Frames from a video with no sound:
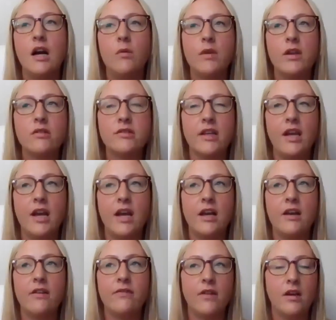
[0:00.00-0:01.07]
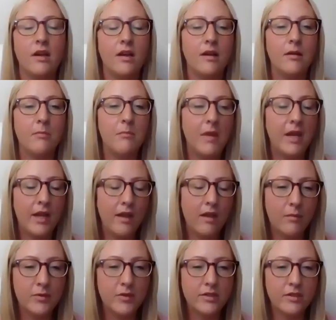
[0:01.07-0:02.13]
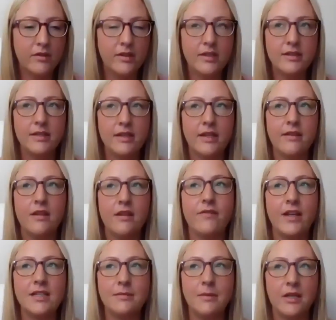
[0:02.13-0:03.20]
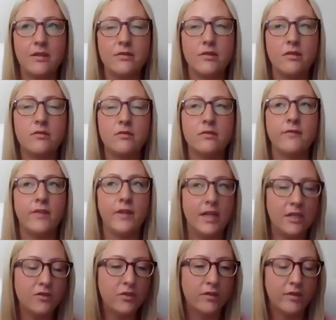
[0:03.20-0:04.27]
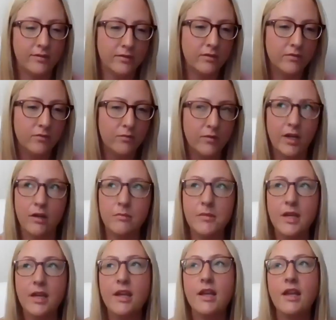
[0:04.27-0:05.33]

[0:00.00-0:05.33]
We also have many opportunities in the investment consultant, financial consultant realm.